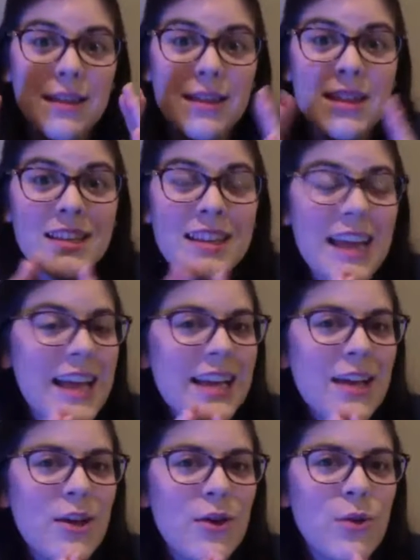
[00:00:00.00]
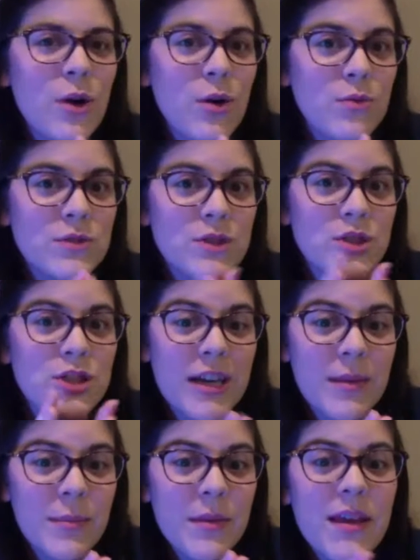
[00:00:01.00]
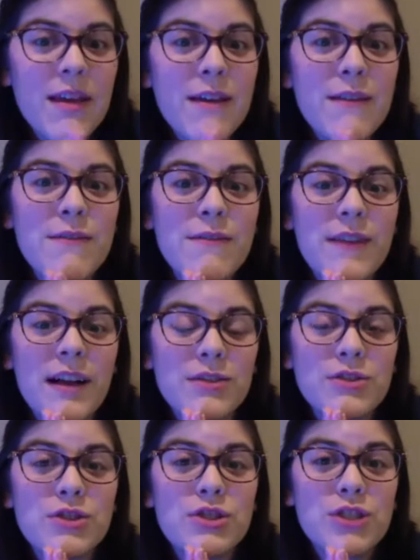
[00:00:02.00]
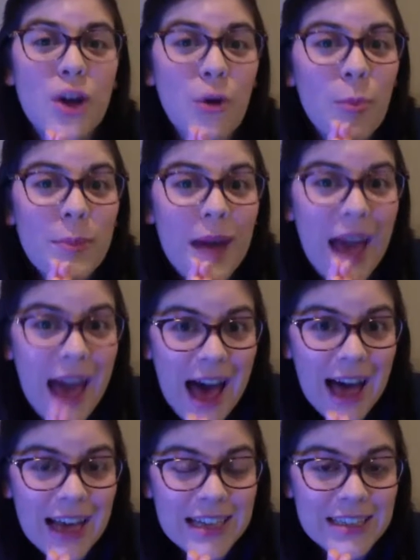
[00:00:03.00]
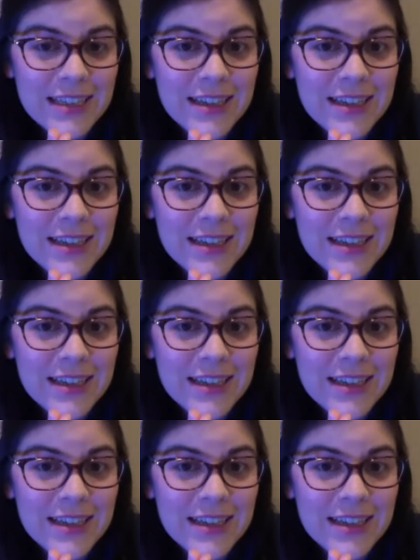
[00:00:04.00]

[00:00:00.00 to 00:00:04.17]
The lady who owns Jim felt so bad